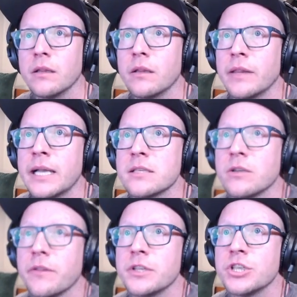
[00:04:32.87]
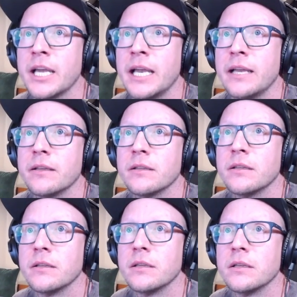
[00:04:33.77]
that's not the chat.
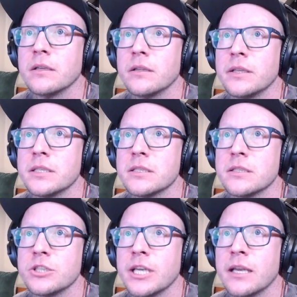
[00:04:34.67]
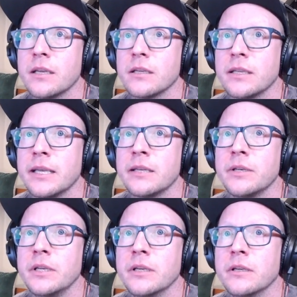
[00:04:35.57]
This is the chat. Get out of
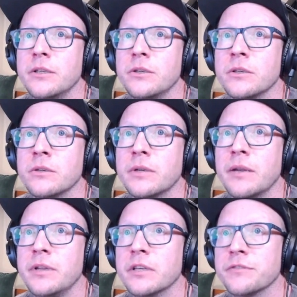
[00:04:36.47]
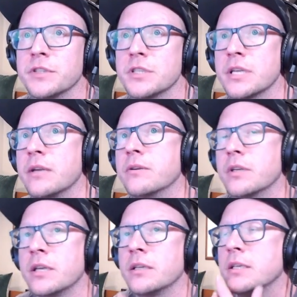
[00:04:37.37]
here. You can go down here for just now, okay?